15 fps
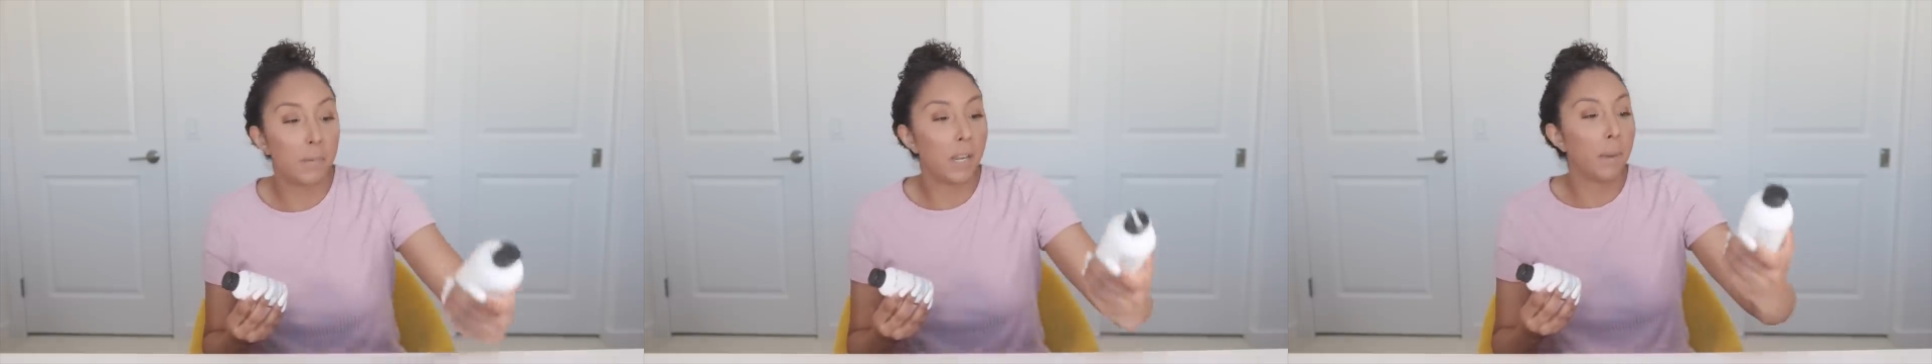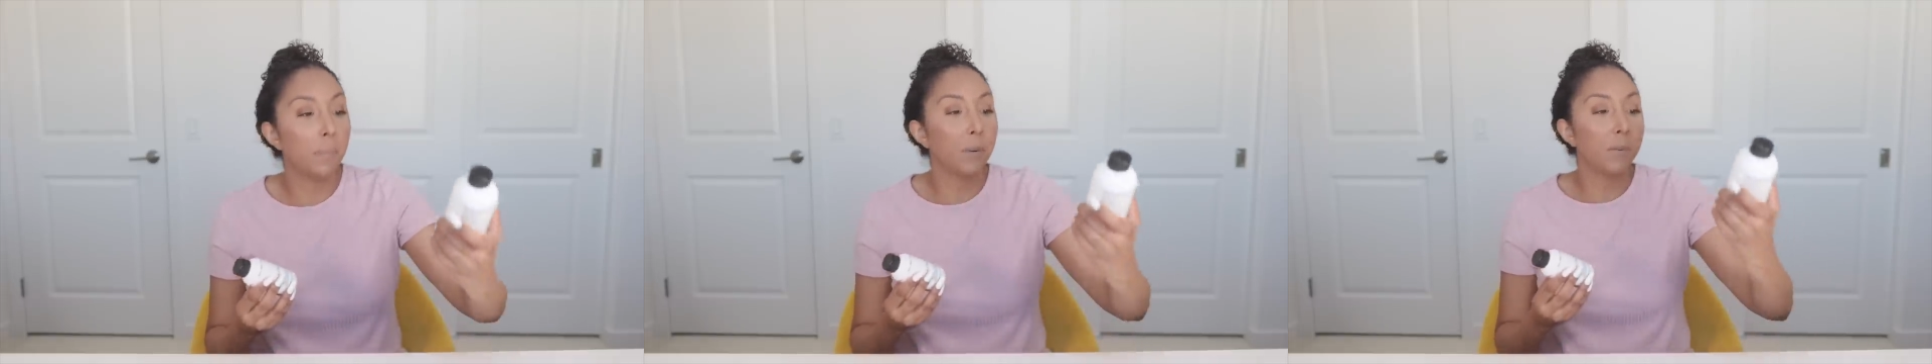
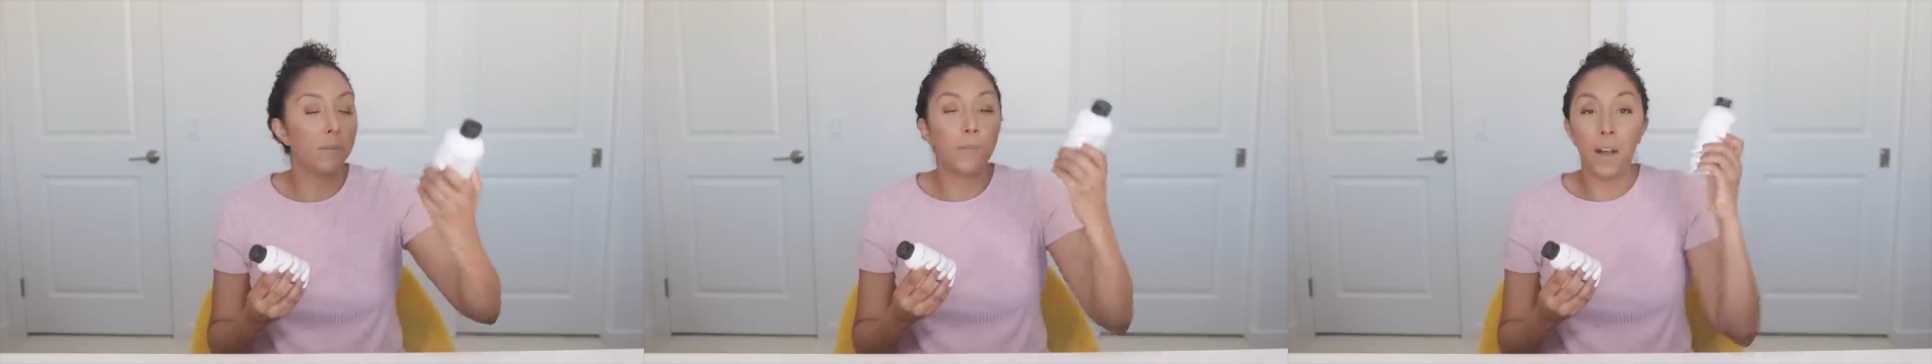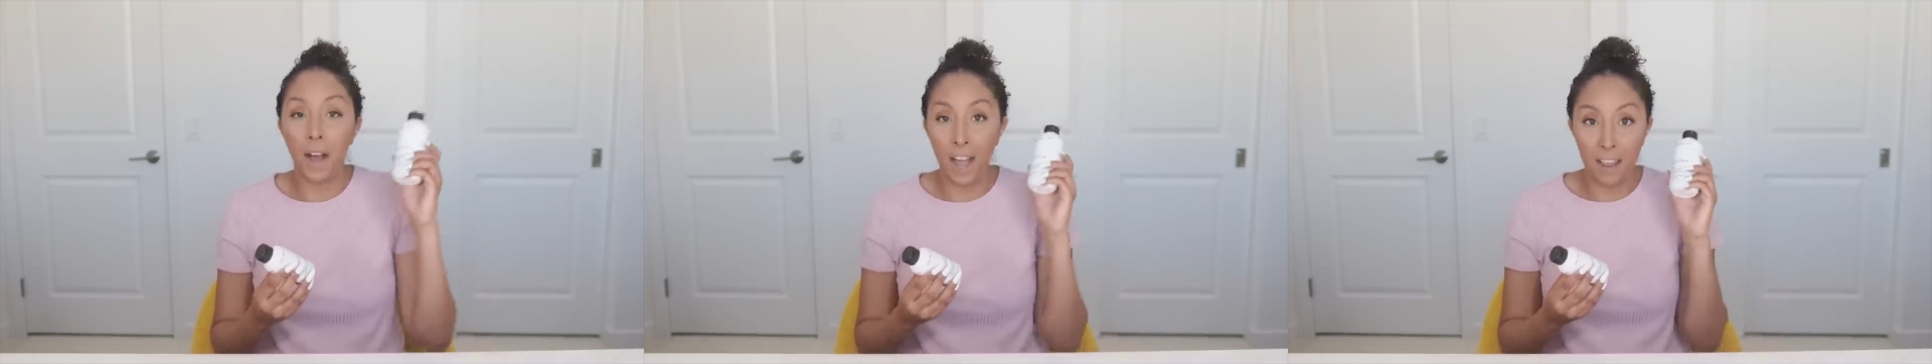number
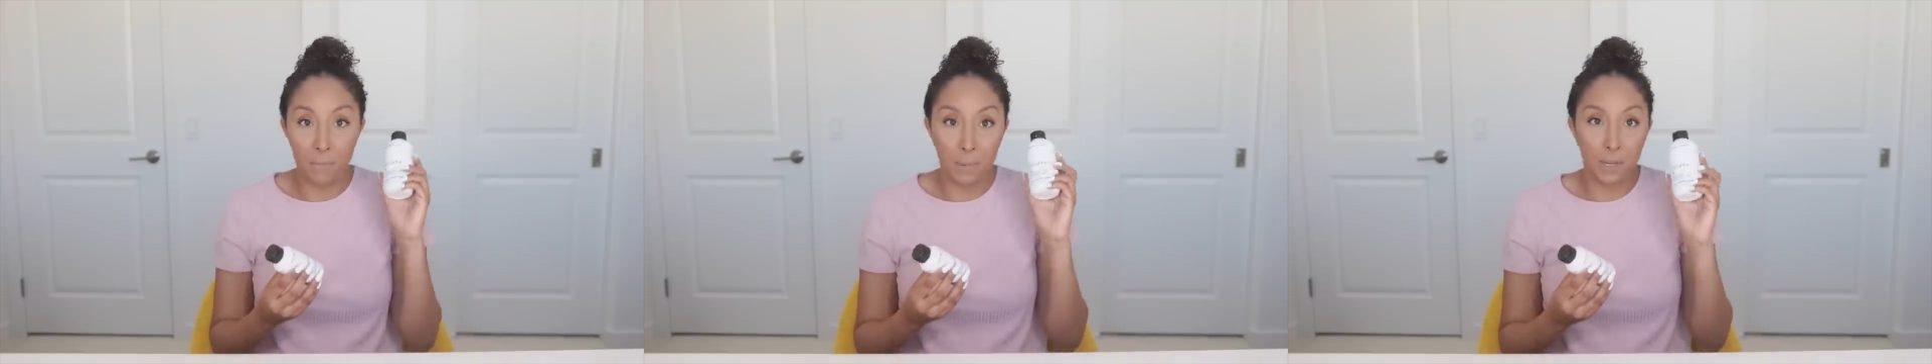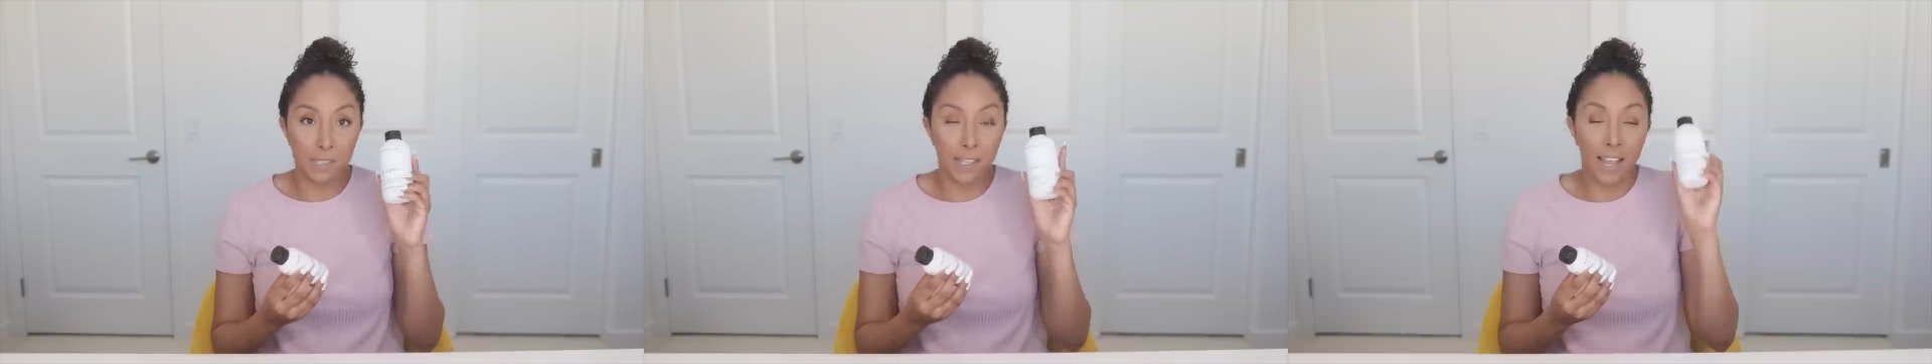five
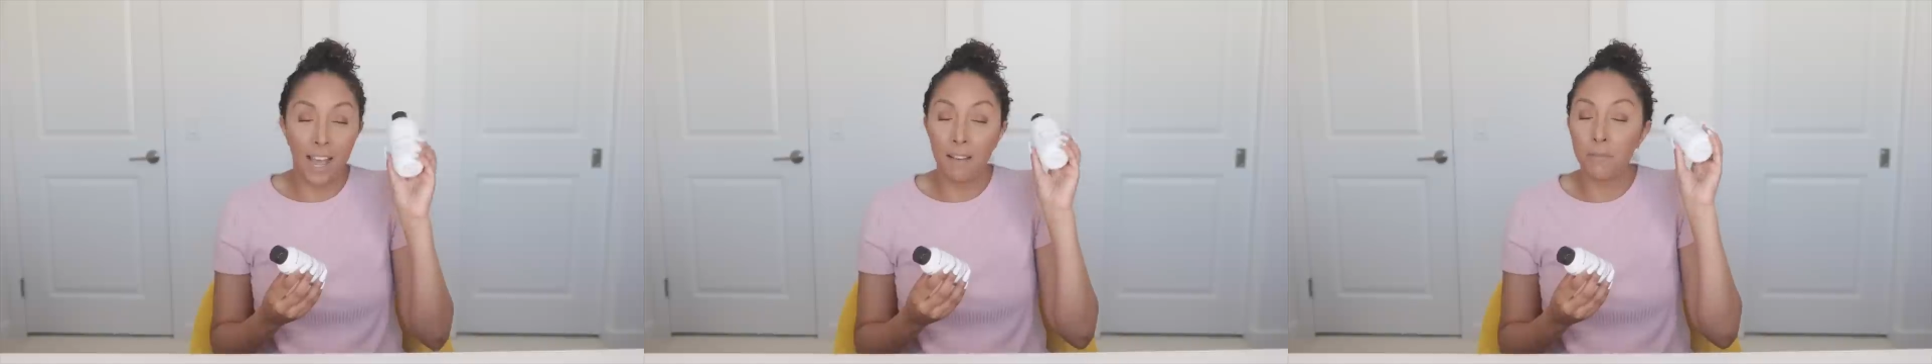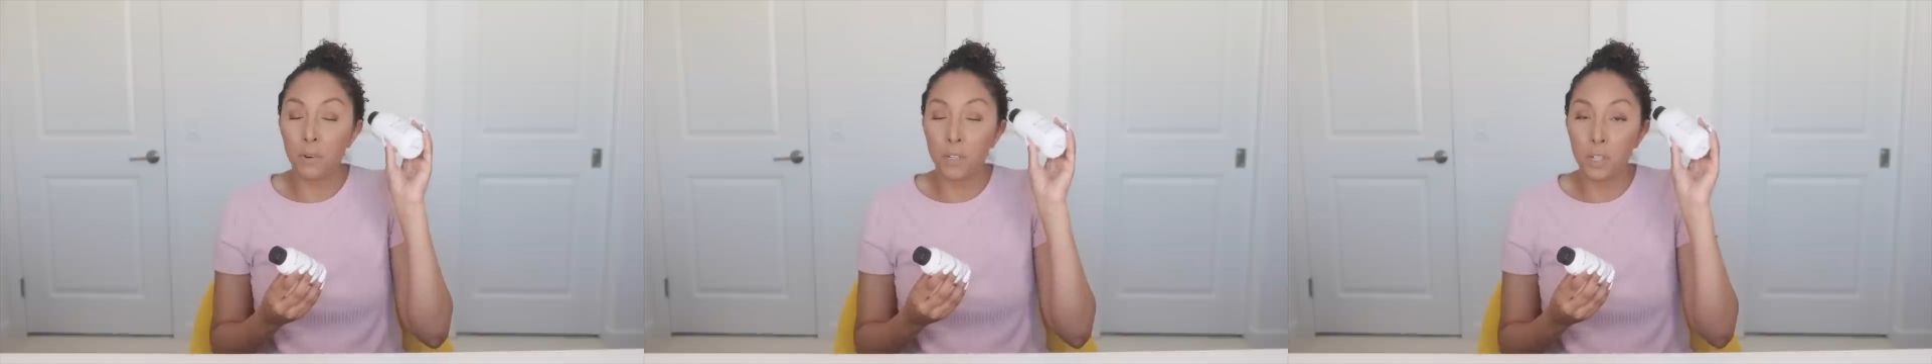because I
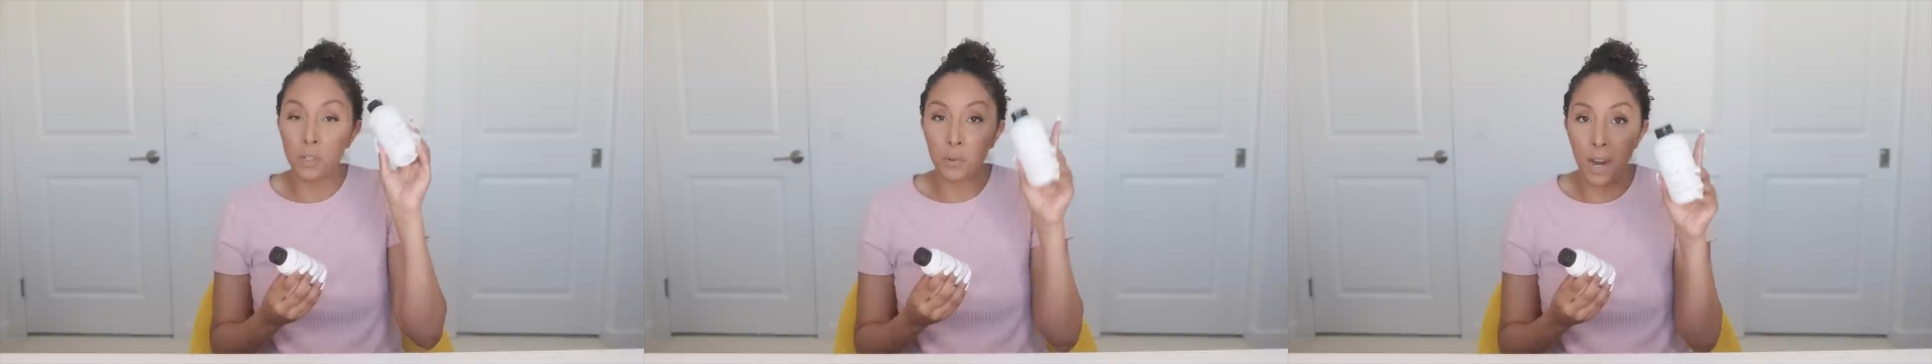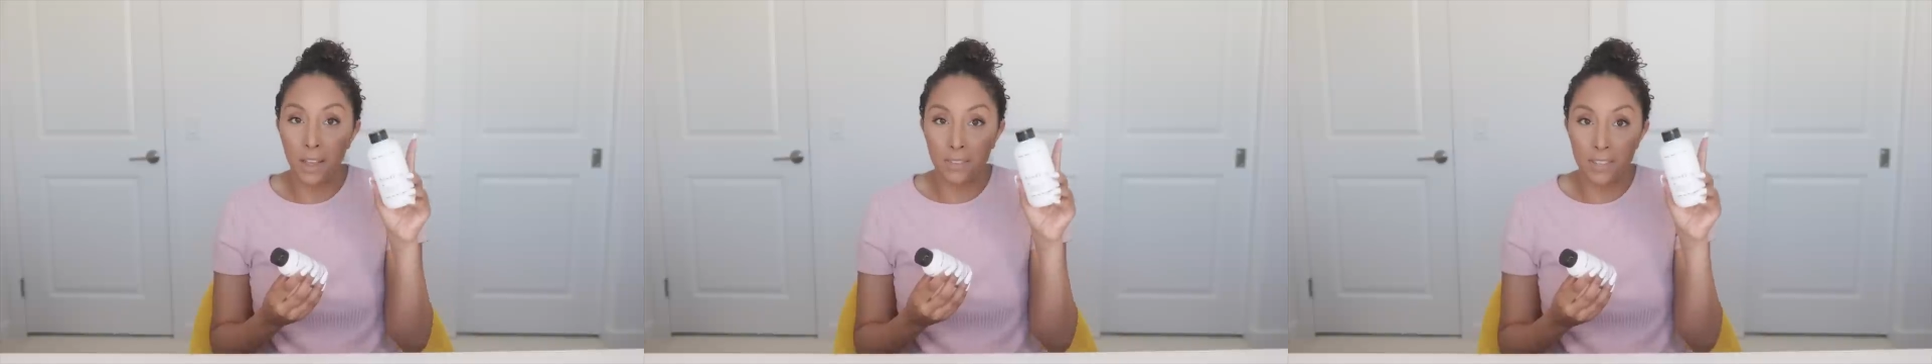have already
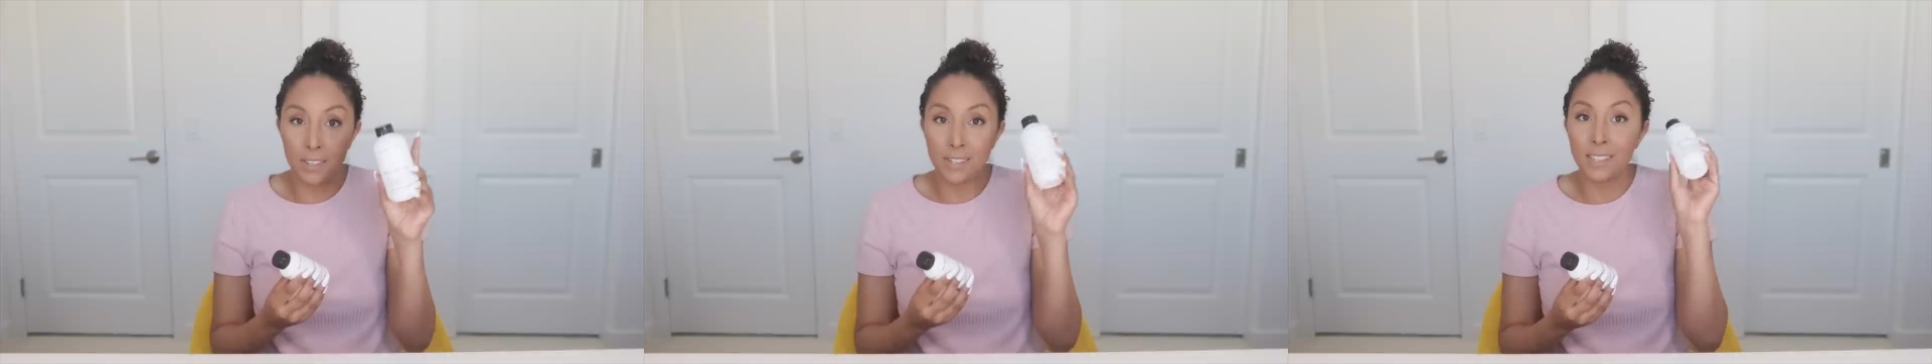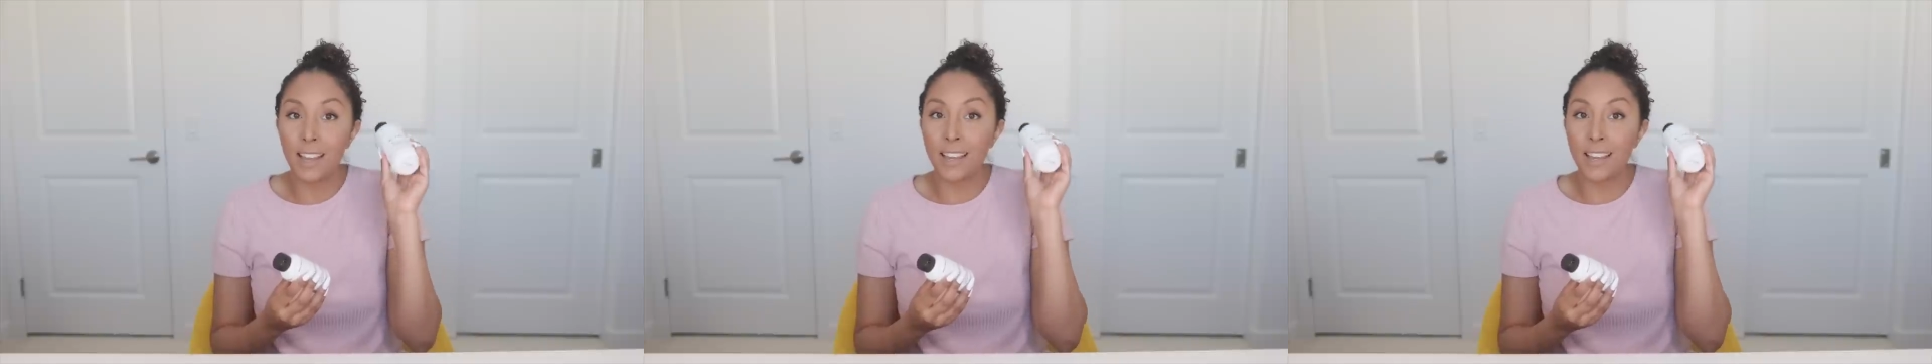tried this